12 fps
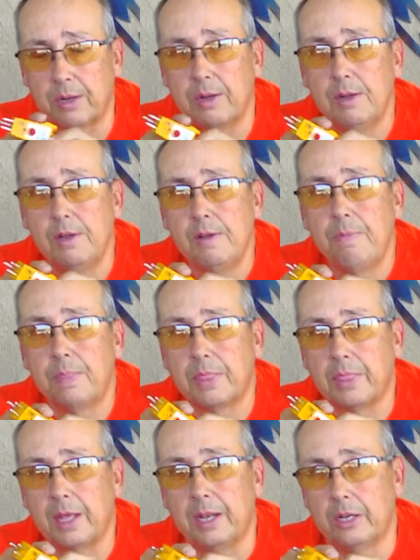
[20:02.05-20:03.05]

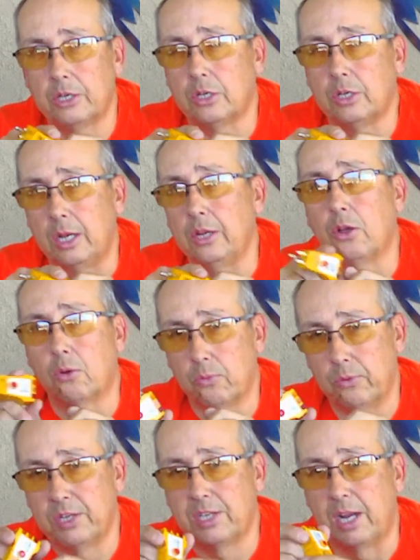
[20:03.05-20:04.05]
Then you go
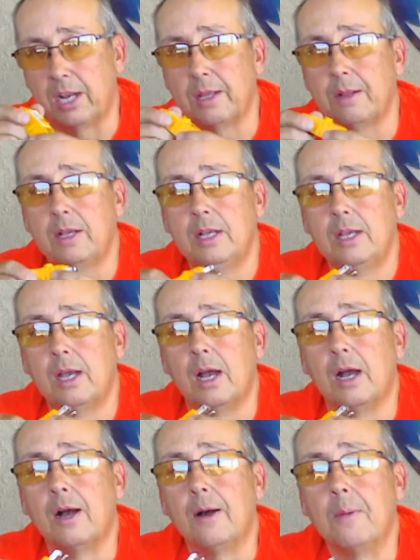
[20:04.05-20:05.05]
reset it,
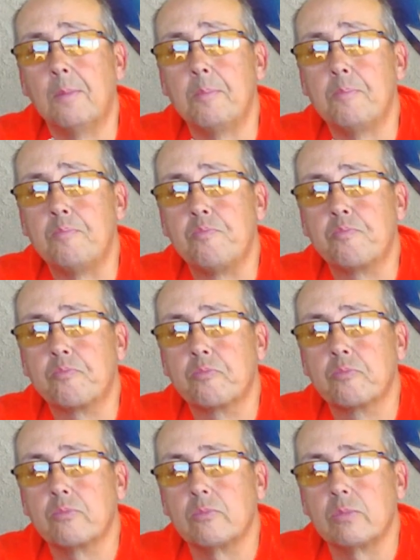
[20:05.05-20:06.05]
and
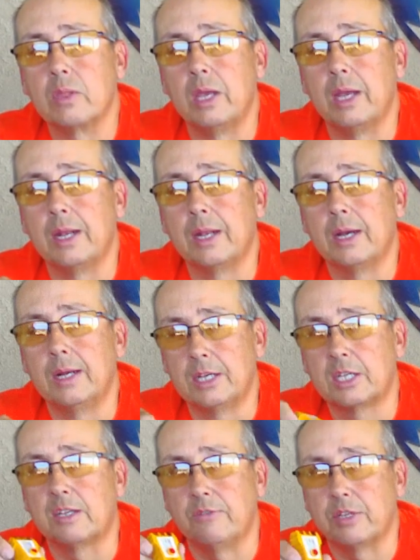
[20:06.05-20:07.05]
it
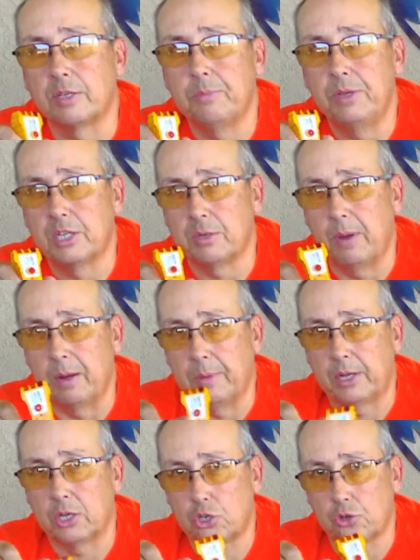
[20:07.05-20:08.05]
just gives you some peace of mind,
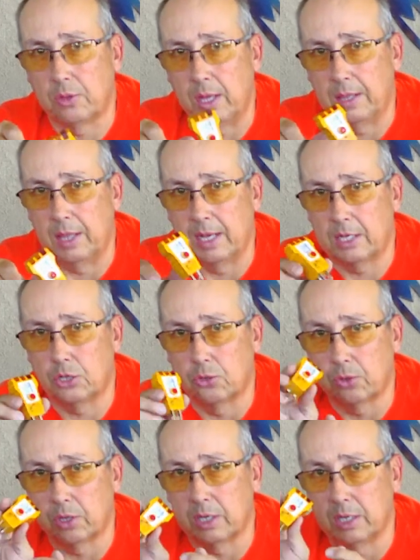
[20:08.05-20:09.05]
making sure that that
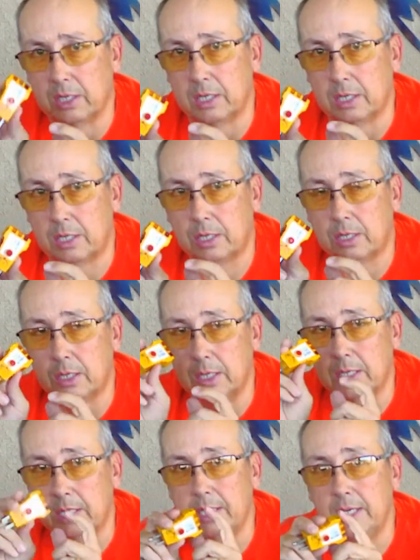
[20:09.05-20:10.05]
circuit is
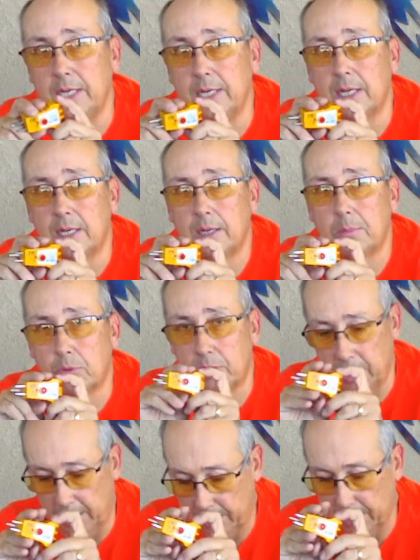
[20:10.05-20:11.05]
indeed
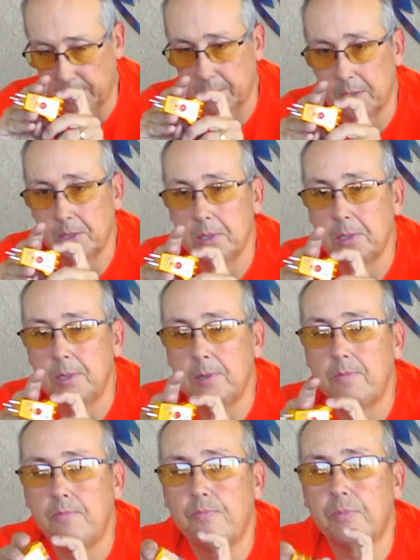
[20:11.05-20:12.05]
protected.
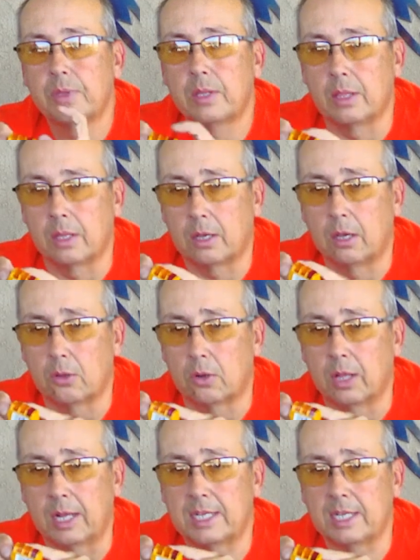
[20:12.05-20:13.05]
The colored
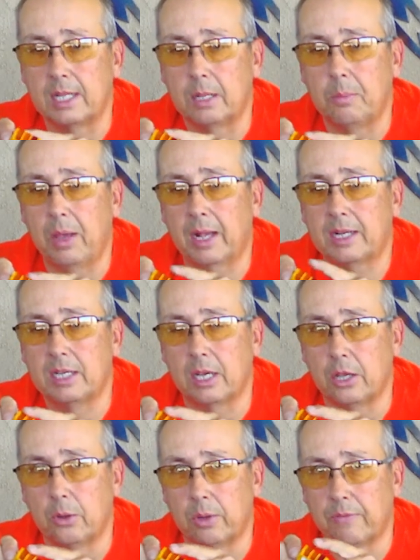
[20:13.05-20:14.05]
lights on the back tell
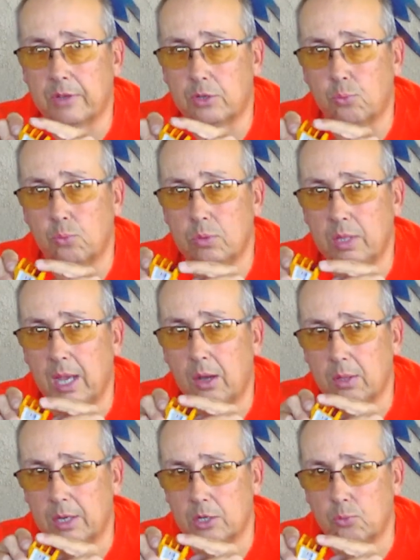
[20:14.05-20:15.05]
you if the
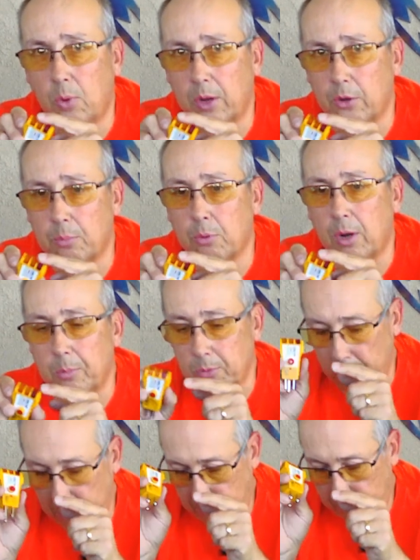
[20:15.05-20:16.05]
outlet is wired properly.